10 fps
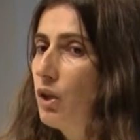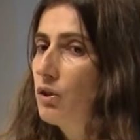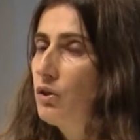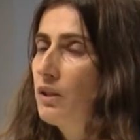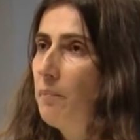
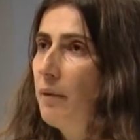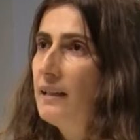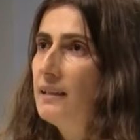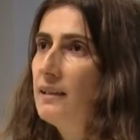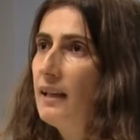
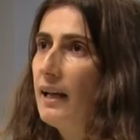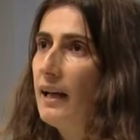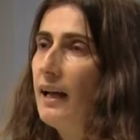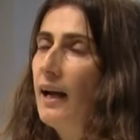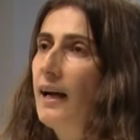contemplating
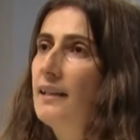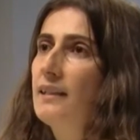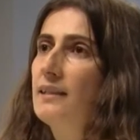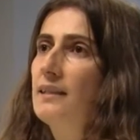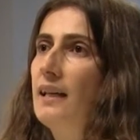the
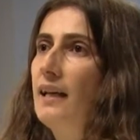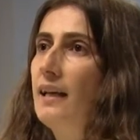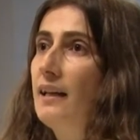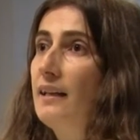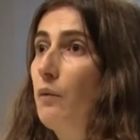highest,
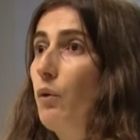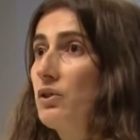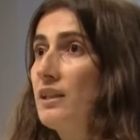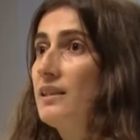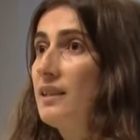the
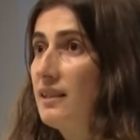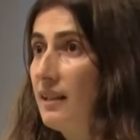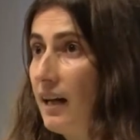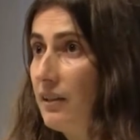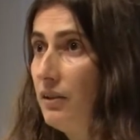worst case
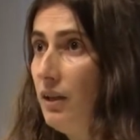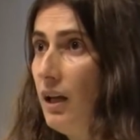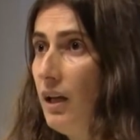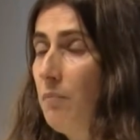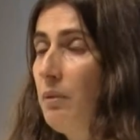scenario,
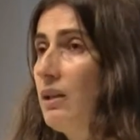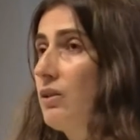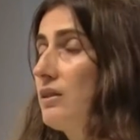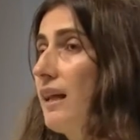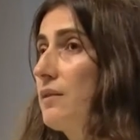
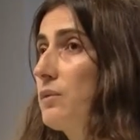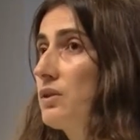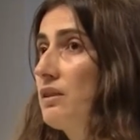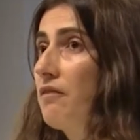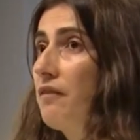because that
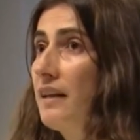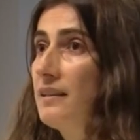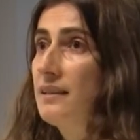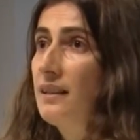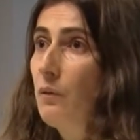was the
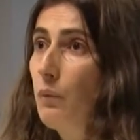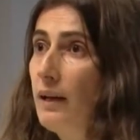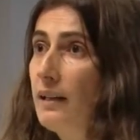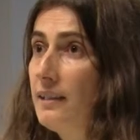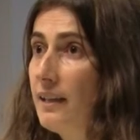first
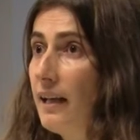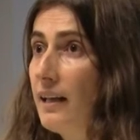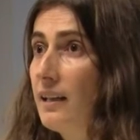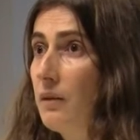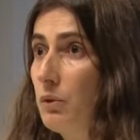well in the
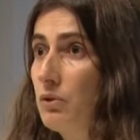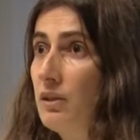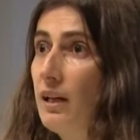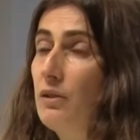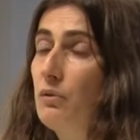area that was
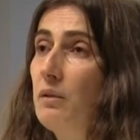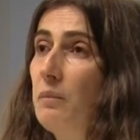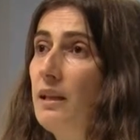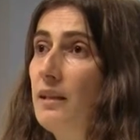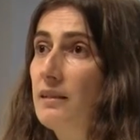drilled into the
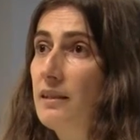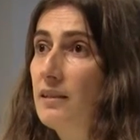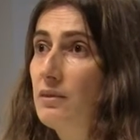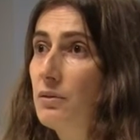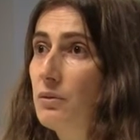Middle
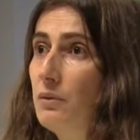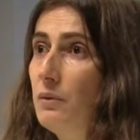Cretaceous.